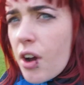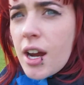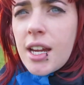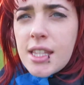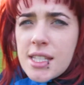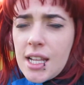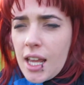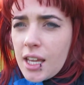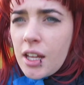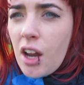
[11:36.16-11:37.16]
far. It's
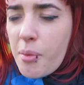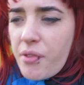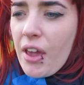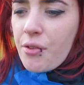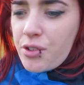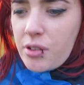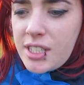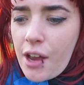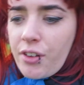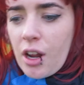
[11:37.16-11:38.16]
like not my favorite, it'll
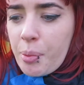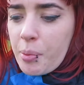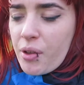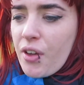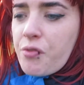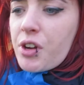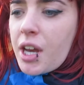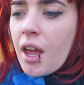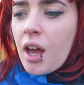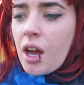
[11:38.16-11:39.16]
definitely not be my
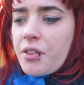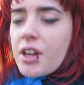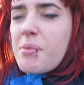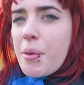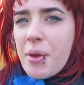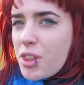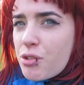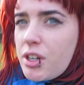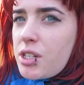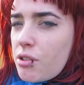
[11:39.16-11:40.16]
favorite. I think it might be a
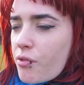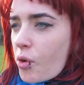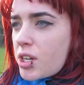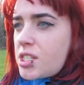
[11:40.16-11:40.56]
3 to a 4